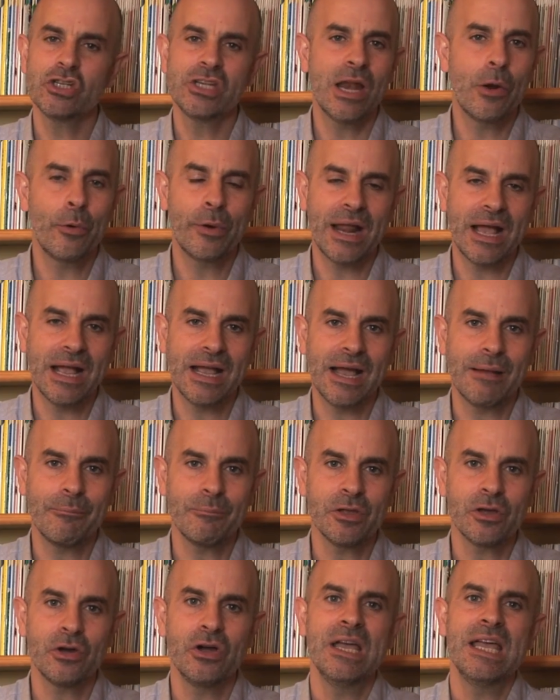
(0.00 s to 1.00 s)
This will
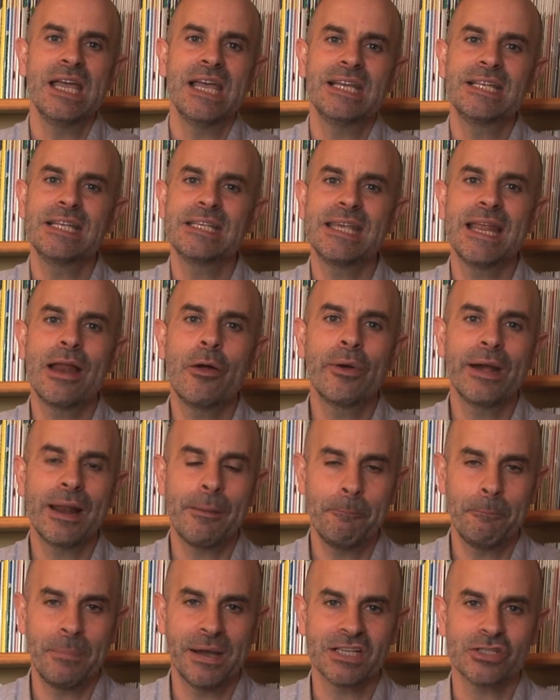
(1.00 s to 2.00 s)
be the first
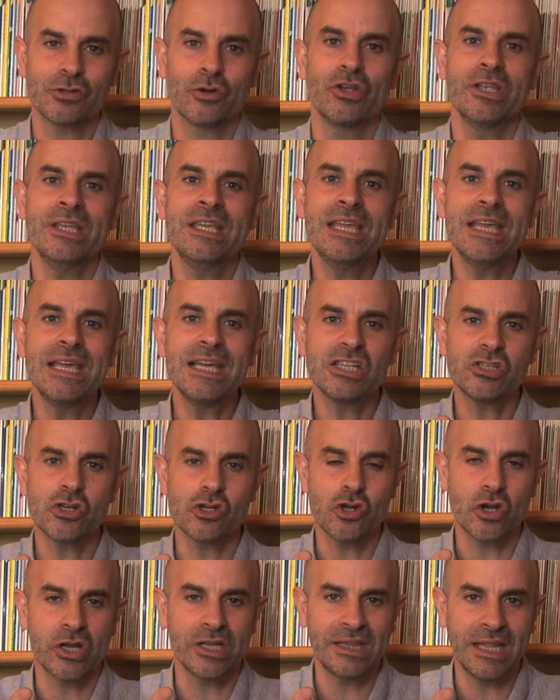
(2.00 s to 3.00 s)
time that many of
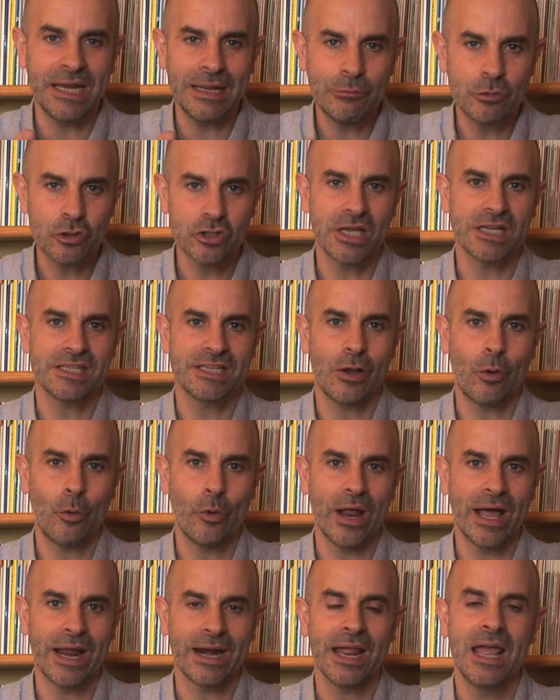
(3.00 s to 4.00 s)
your students will ever
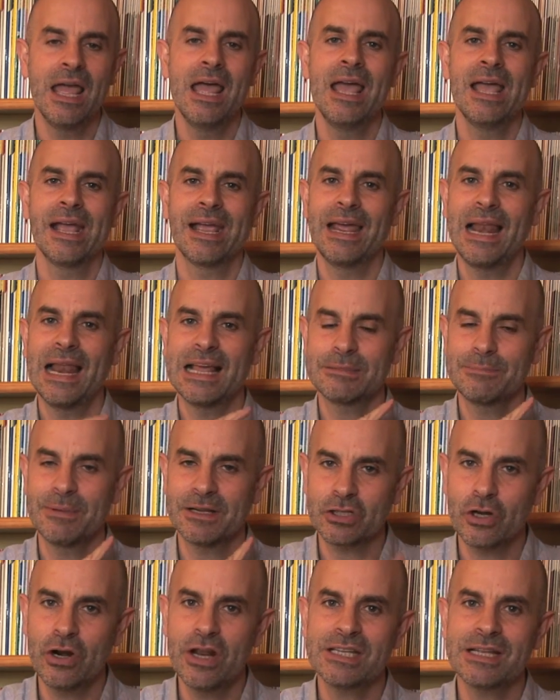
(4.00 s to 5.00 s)
link visual
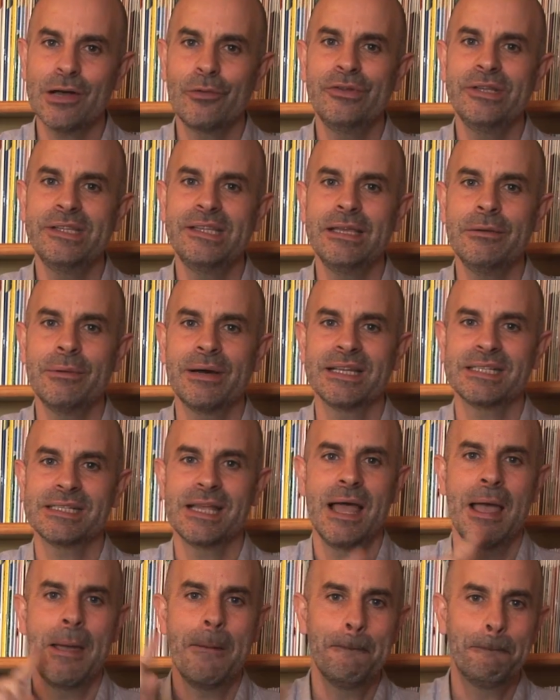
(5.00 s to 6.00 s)
memory with spelling.
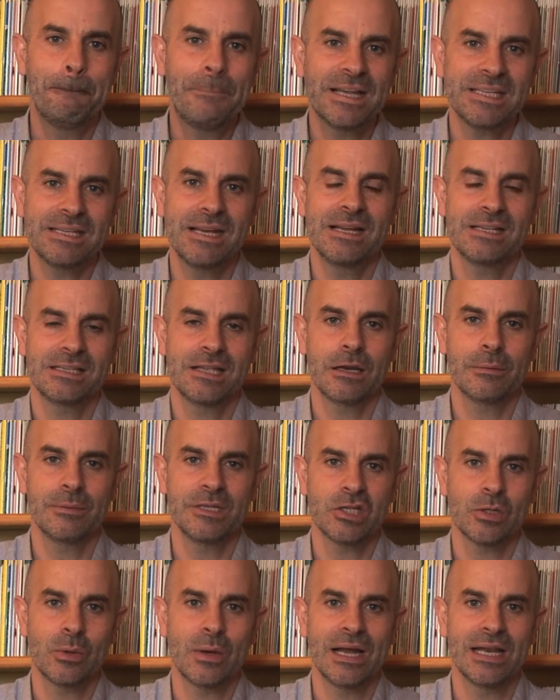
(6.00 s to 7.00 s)
It
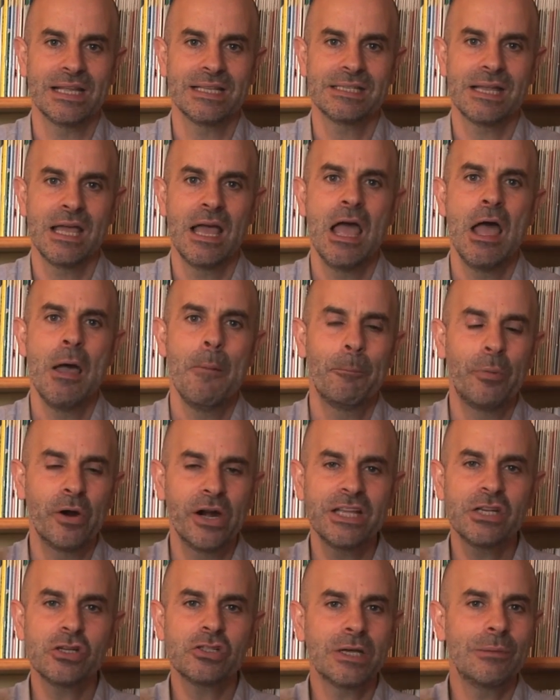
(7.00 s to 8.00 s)
will be an important
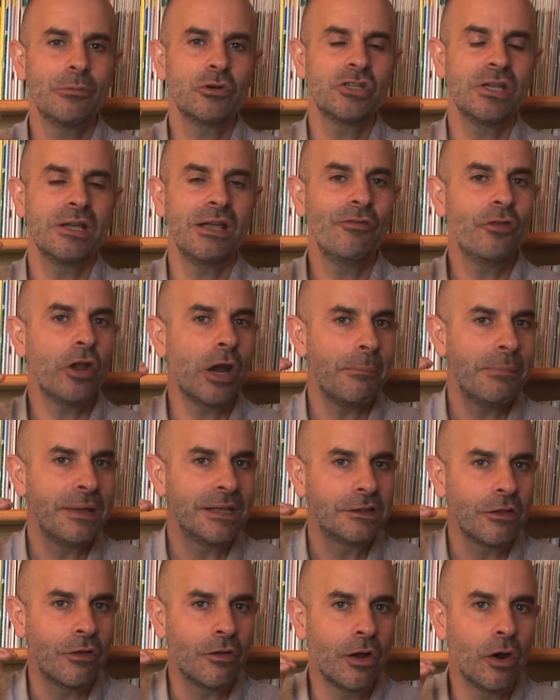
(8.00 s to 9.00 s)
change for them, their
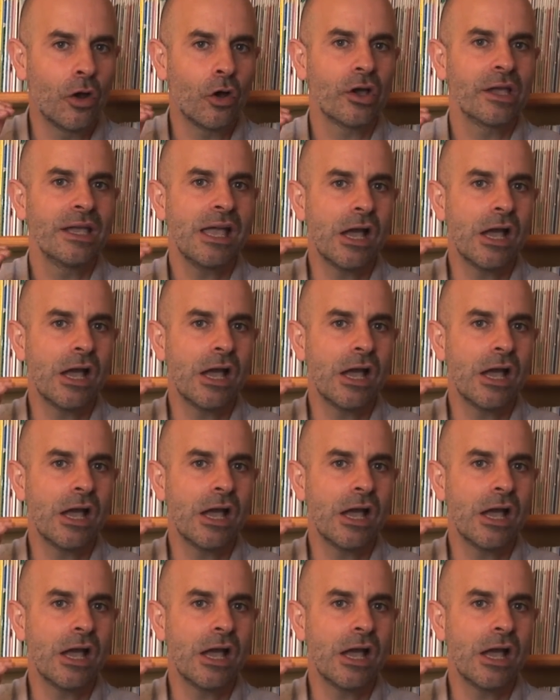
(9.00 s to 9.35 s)
big step.